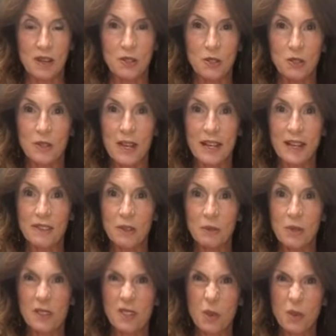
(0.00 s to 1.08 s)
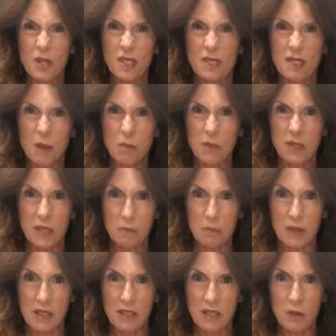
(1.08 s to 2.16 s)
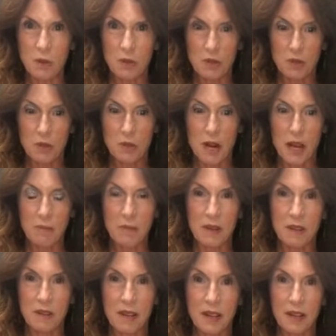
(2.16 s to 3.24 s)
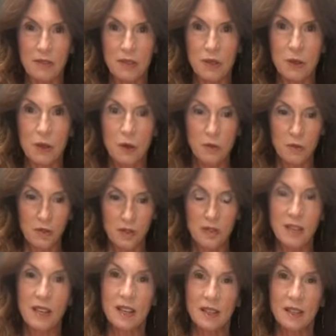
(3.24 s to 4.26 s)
so that no one's double dipping and no one's grabbing after COVID.